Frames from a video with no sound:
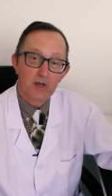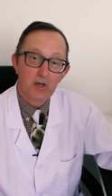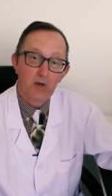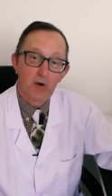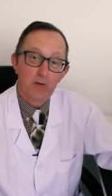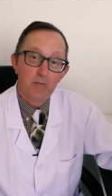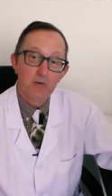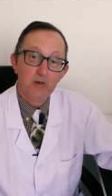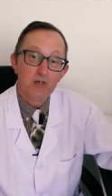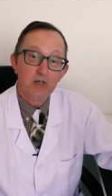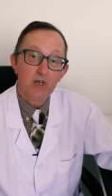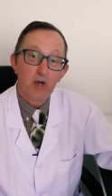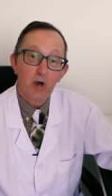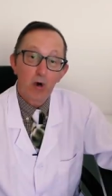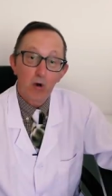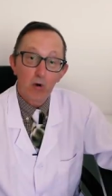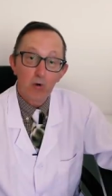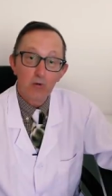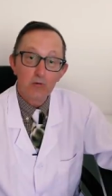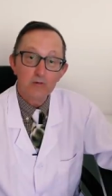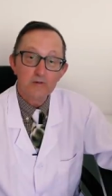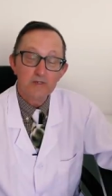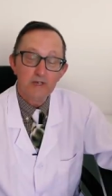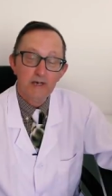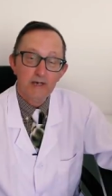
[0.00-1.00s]
common
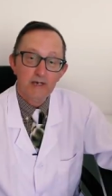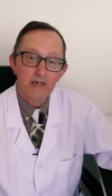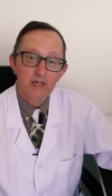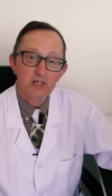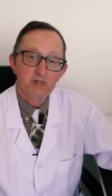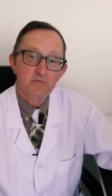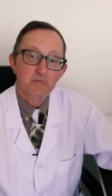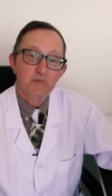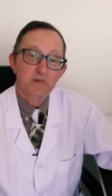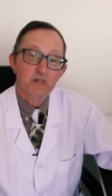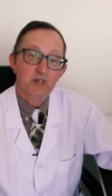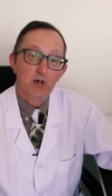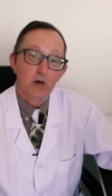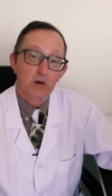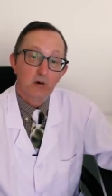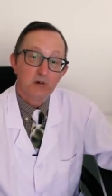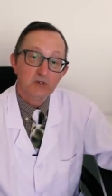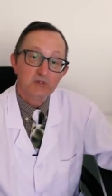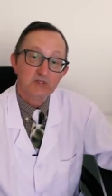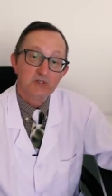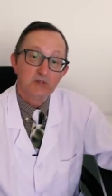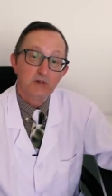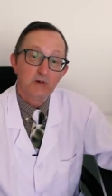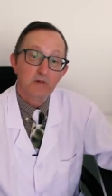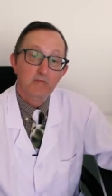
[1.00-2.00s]
cold is
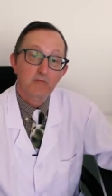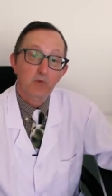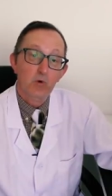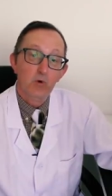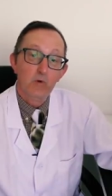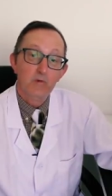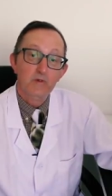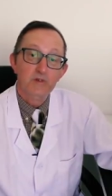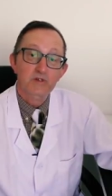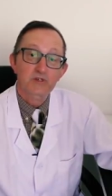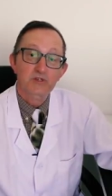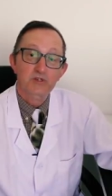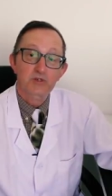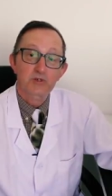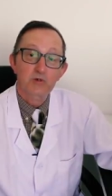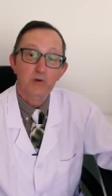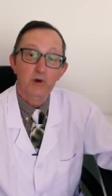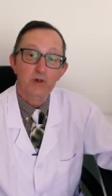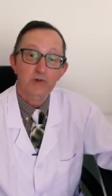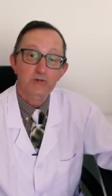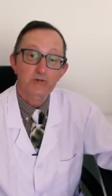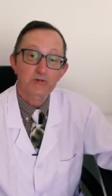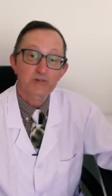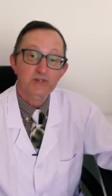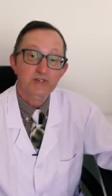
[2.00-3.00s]
because there are more than
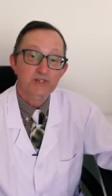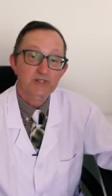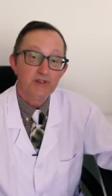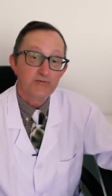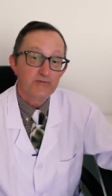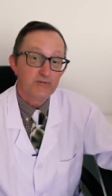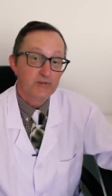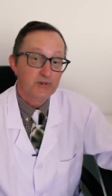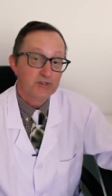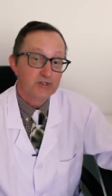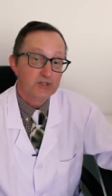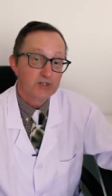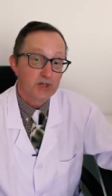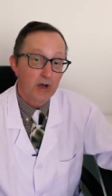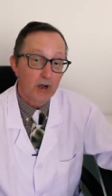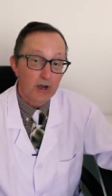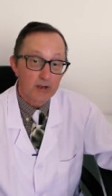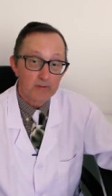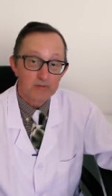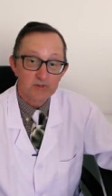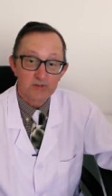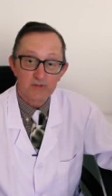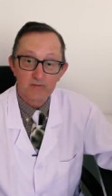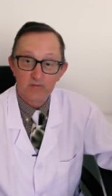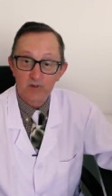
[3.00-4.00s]
200 different
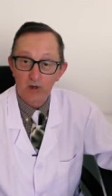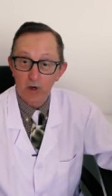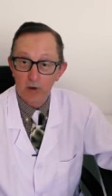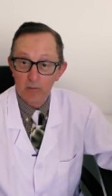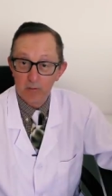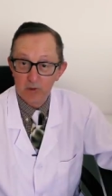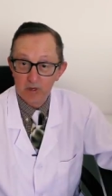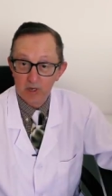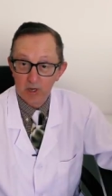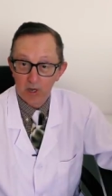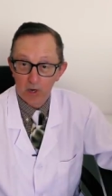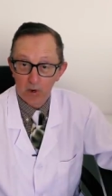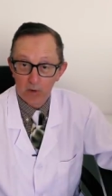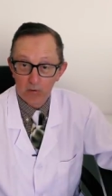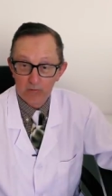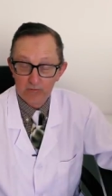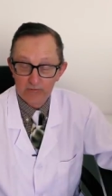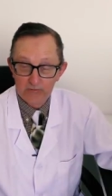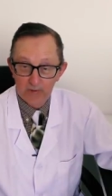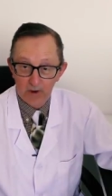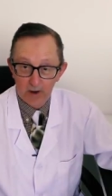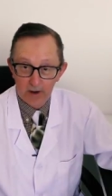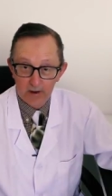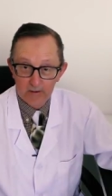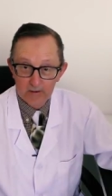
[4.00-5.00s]
types of common cold
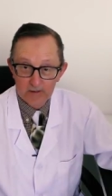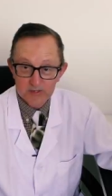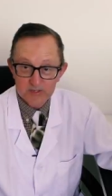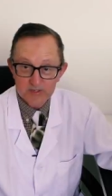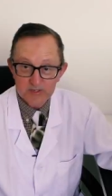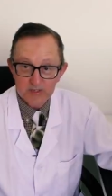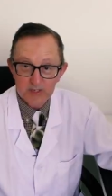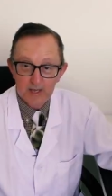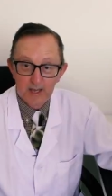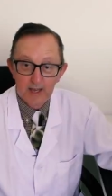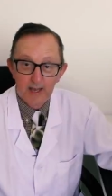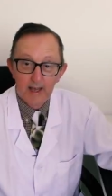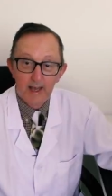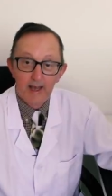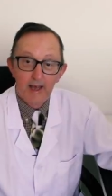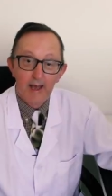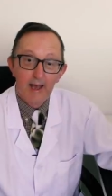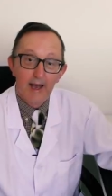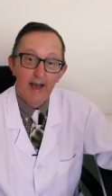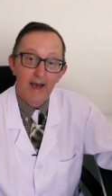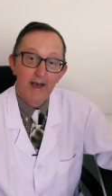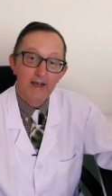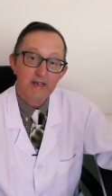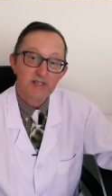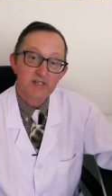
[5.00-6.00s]
virus,
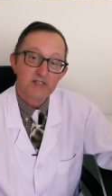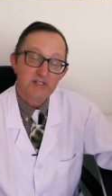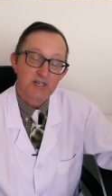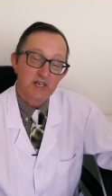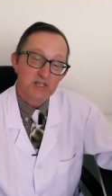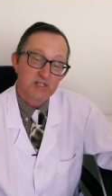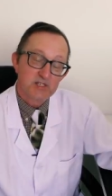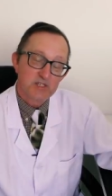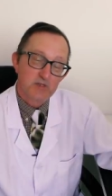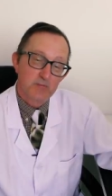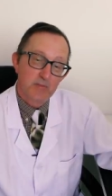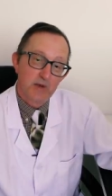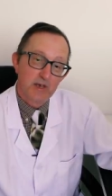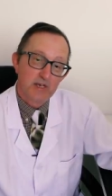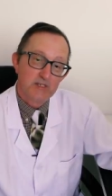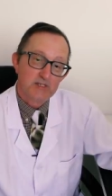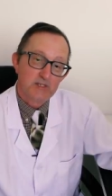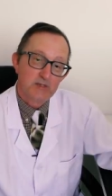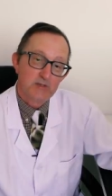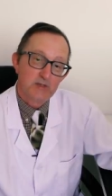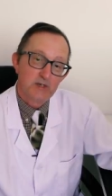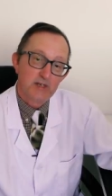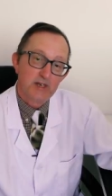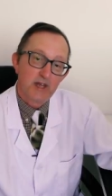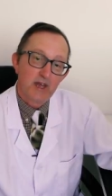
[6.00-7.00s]
and it's
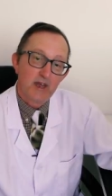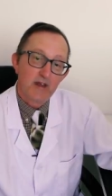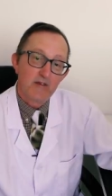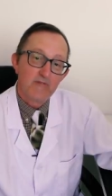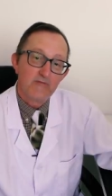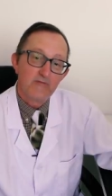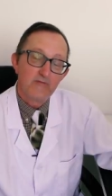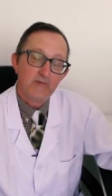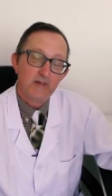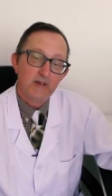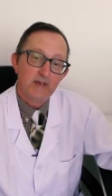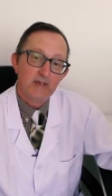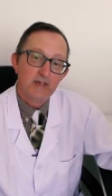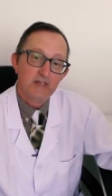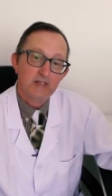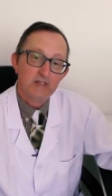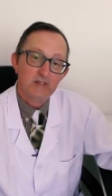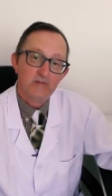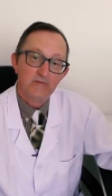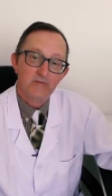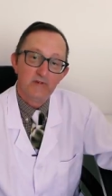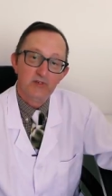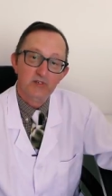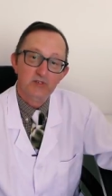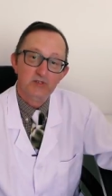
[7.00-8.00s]
estimated that every
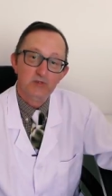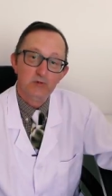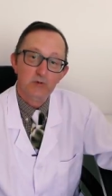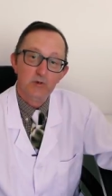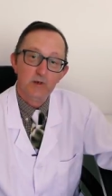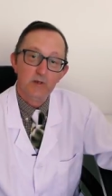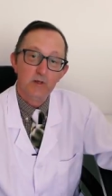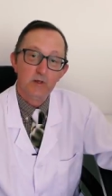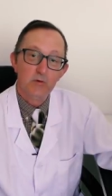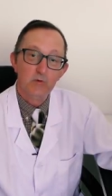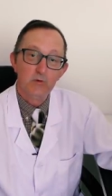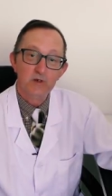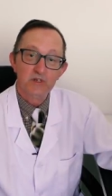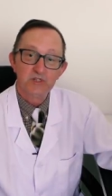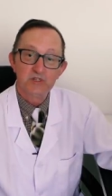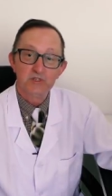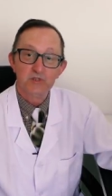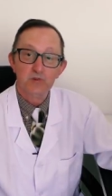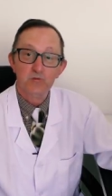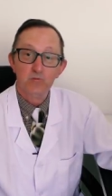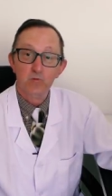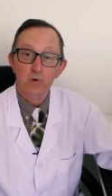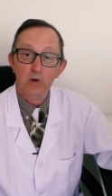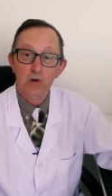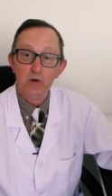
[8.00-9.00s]
individual in the
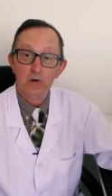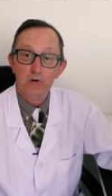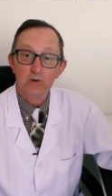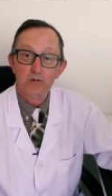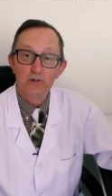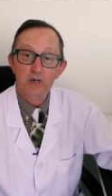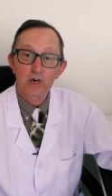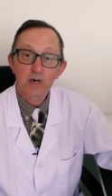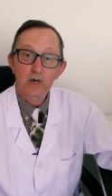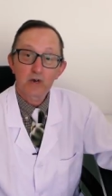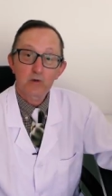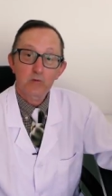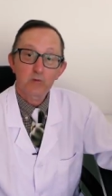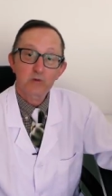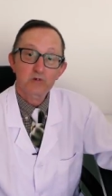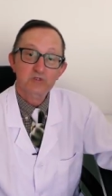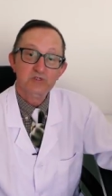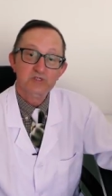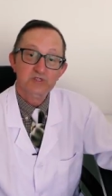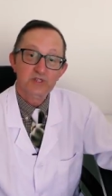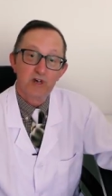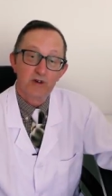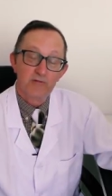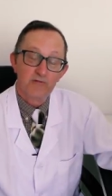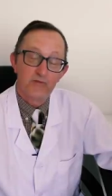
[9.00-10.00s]
Western world will
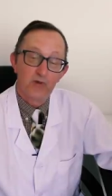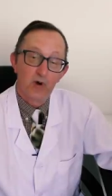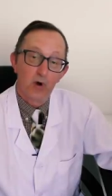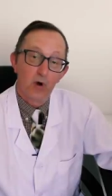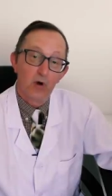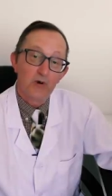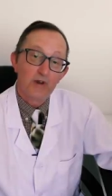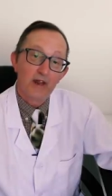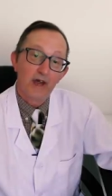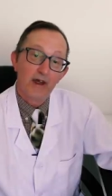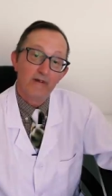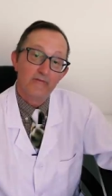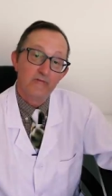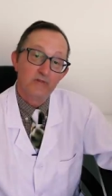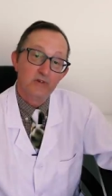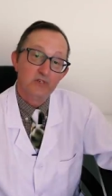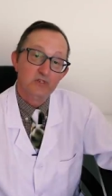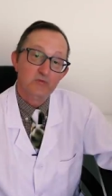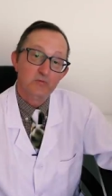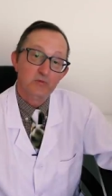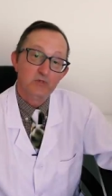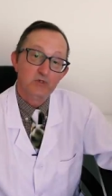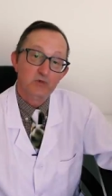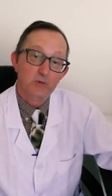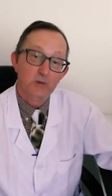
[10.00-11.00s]
suffer on
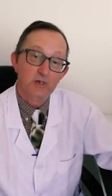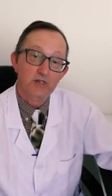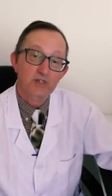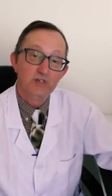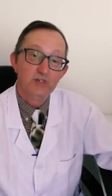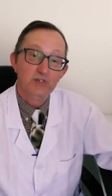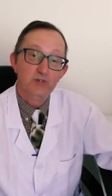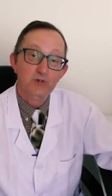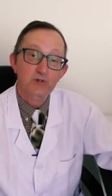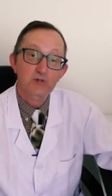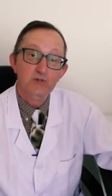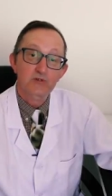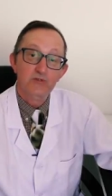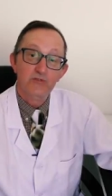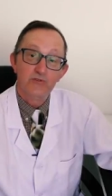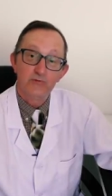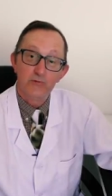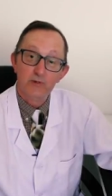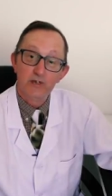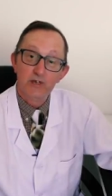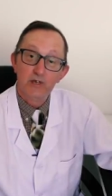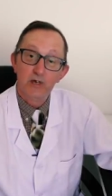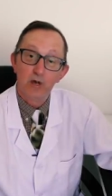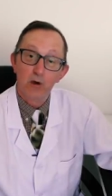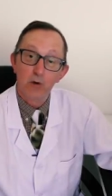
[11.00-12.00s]
average between 2 to
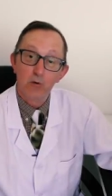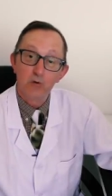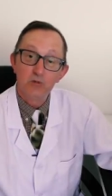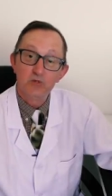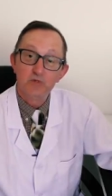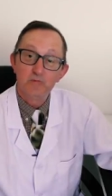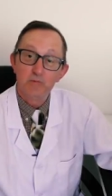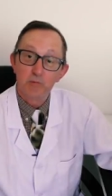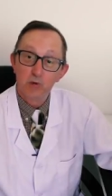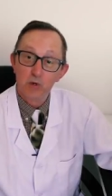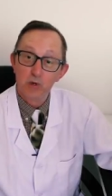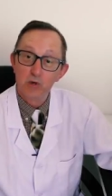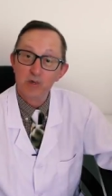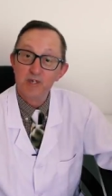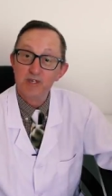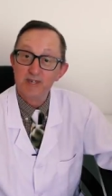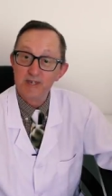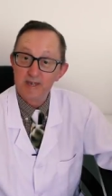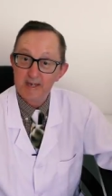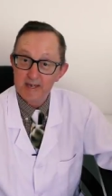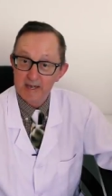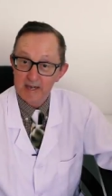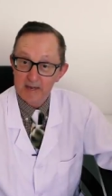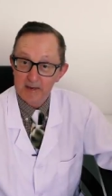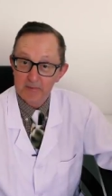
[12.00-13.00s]
3 colds per
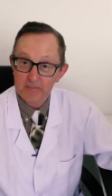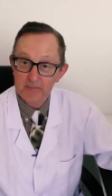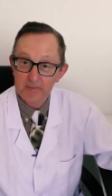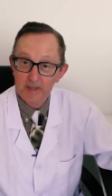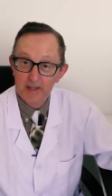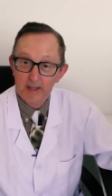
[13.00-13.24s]
year.